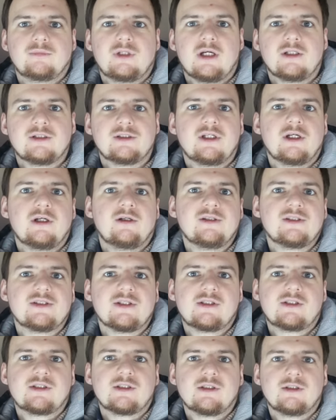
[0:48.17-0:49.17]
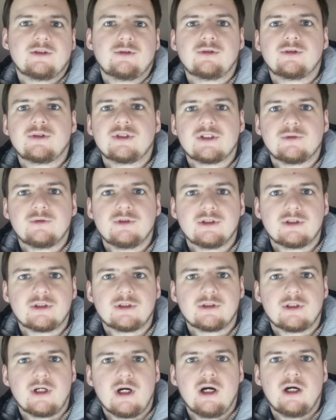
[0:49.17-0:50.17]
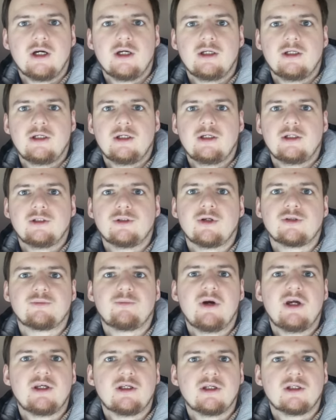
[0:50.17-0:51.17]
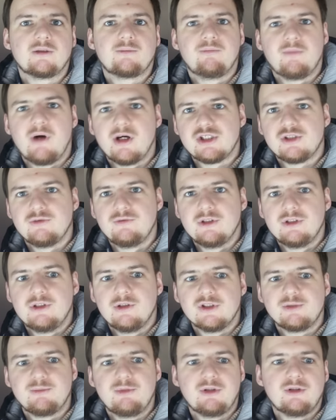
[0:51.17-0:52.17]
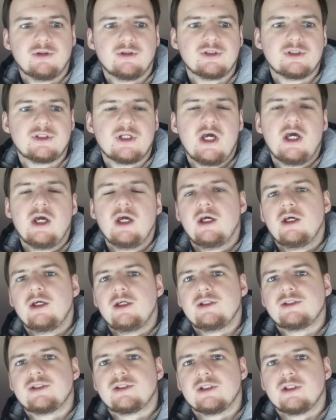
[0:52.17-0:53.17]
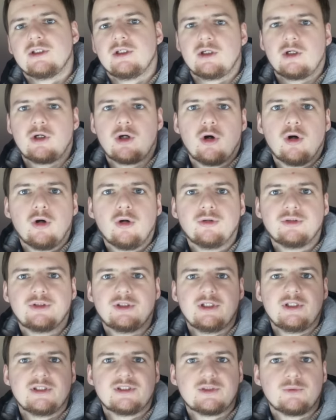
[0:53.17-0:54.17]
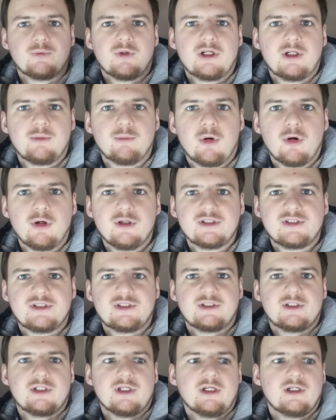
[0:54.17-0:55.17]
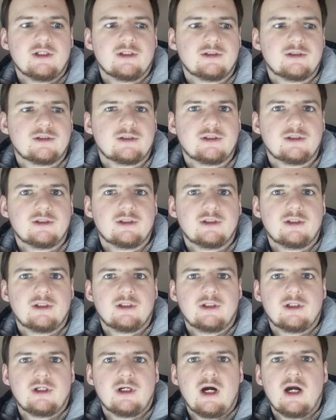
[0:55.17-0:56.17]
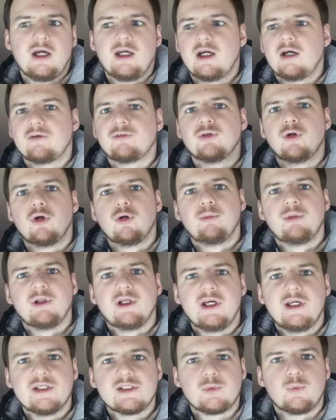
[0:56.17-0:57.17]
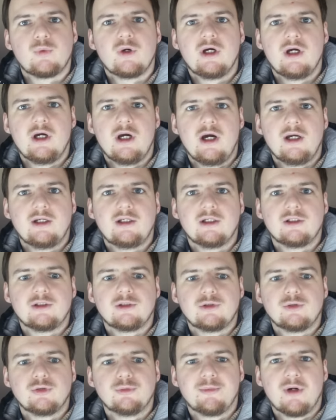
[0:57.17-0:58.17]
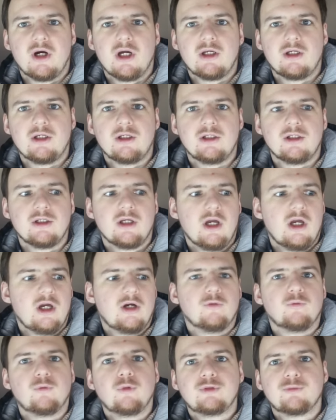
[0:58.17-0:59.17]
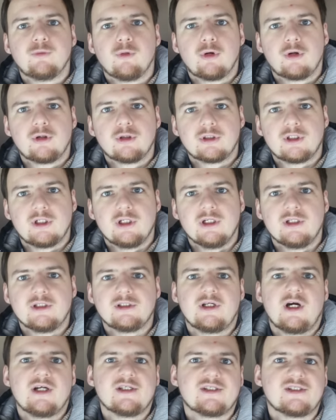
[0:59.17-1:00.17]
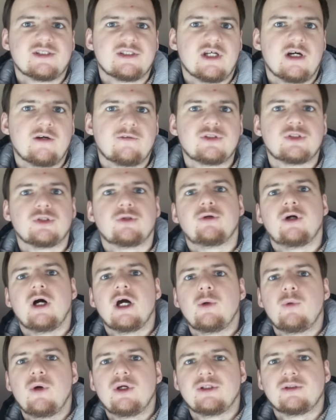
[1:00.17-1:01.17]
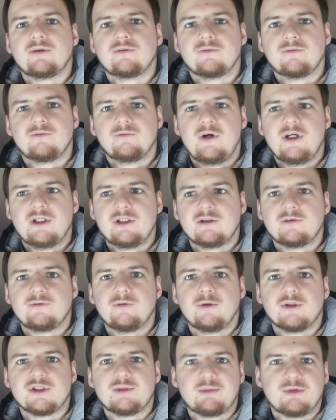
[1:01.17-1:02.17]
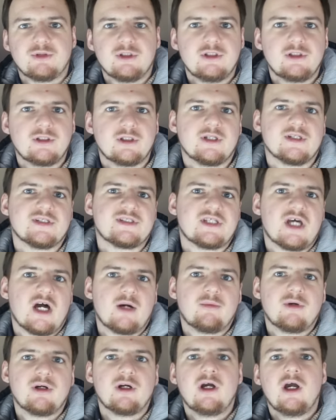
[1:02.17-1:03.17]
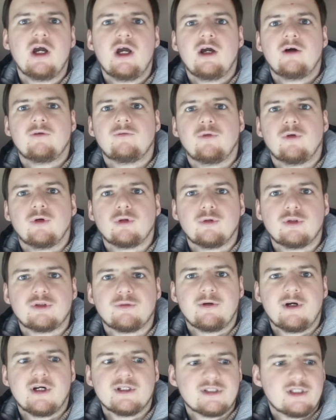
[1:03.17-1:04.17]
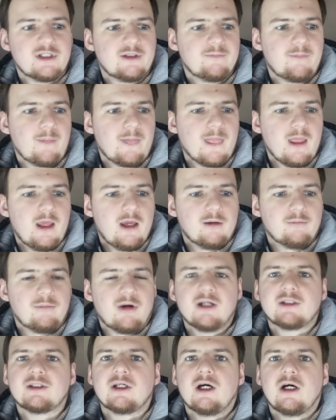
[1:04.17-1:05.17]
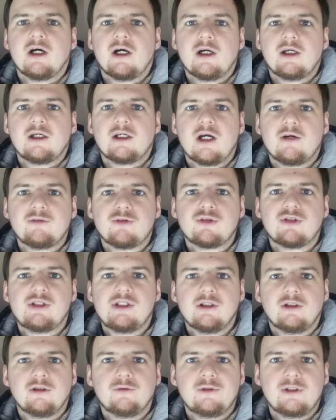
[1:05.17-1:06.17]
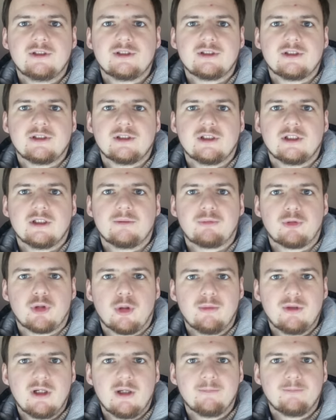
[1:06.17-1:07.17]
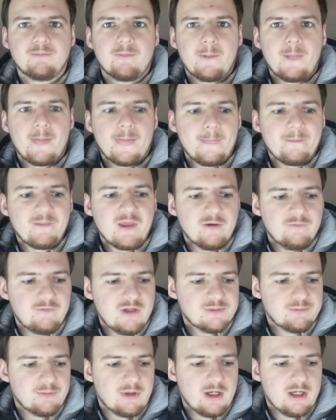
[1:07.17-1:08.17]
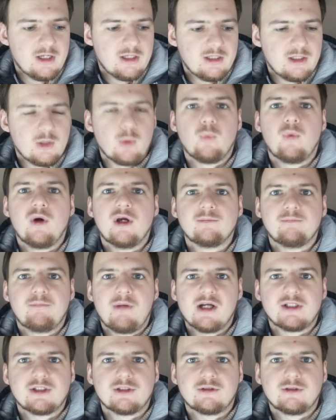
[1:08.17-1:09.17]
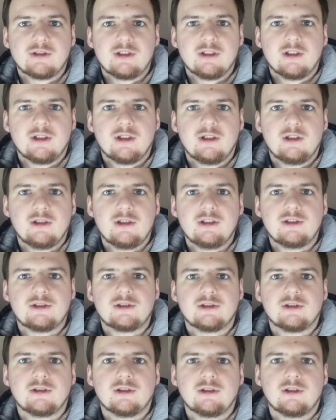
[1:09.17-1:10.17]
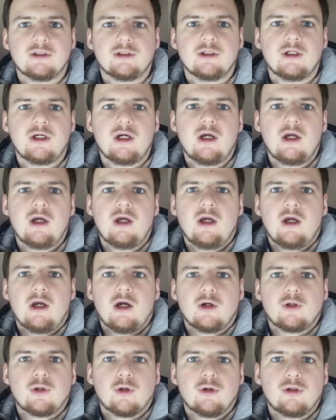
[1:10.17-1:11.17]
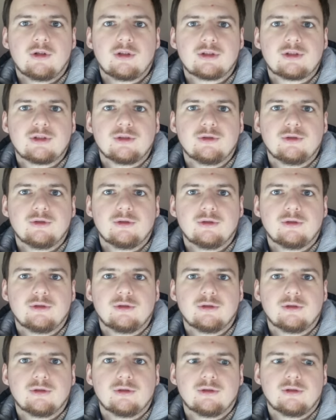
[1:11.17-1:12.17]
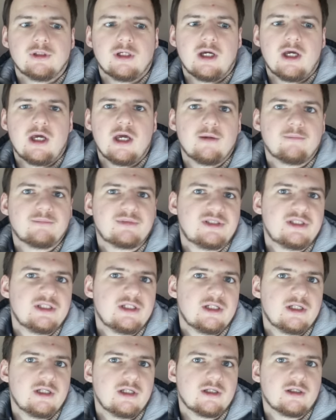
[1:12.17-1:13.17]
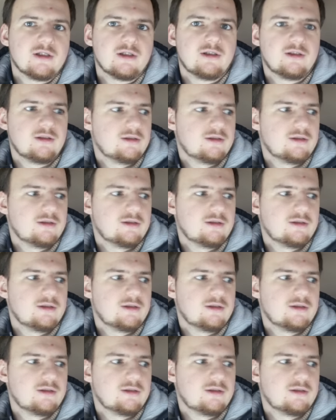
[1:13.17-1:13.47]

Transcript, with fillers: can tell that during the winter I'm not making much videos because it's cold, it's very moist, and I have no place where I can do my woodwork and other stuff, so I'm waiting for spring and summer for weather. But I have to deal with a problem with my van battery. It going to empty